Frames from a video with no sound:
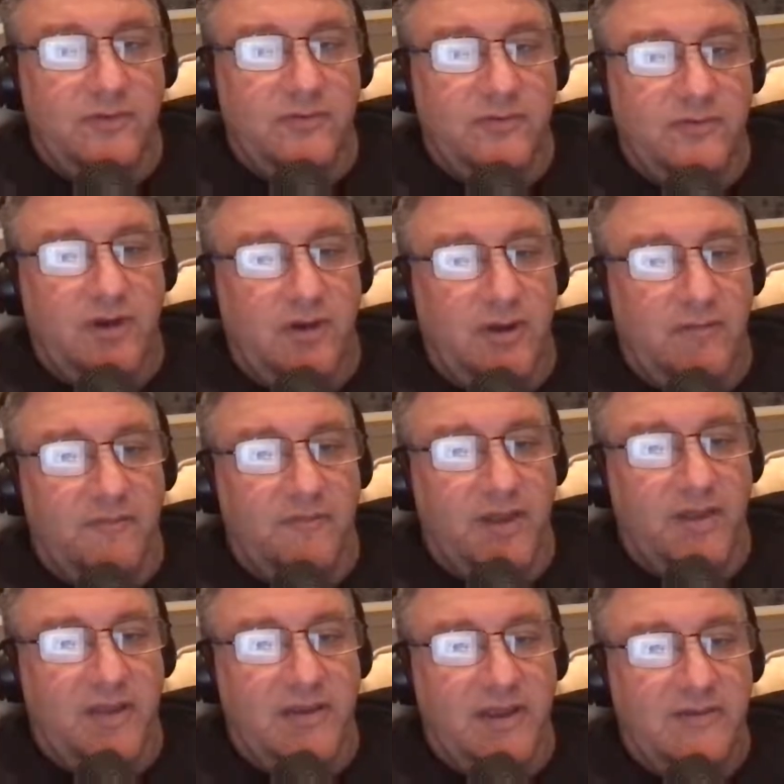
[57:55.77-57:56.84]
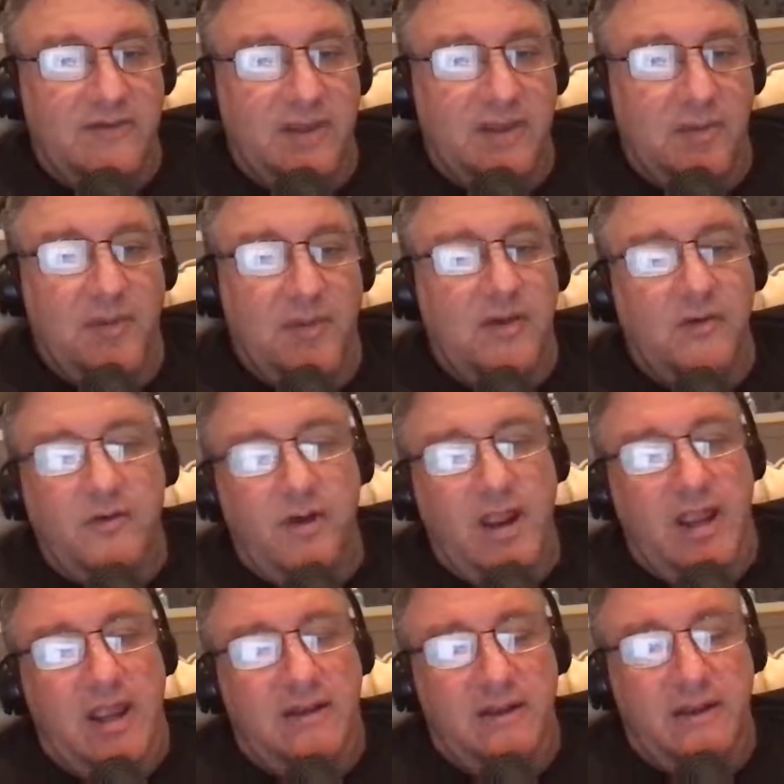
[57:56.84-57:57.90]
start up fine the next time. I'm like, oh
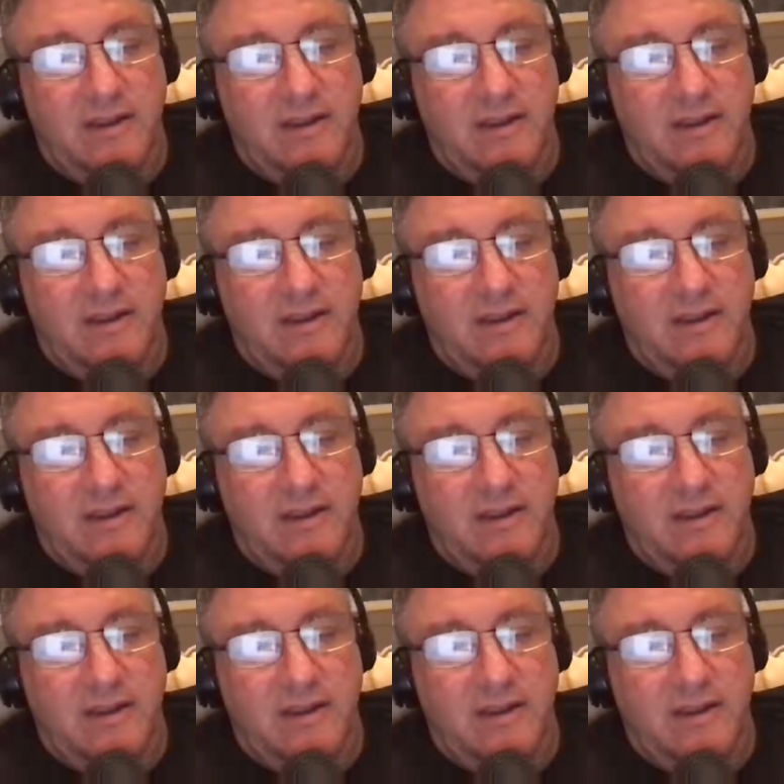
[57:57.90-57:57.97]
great,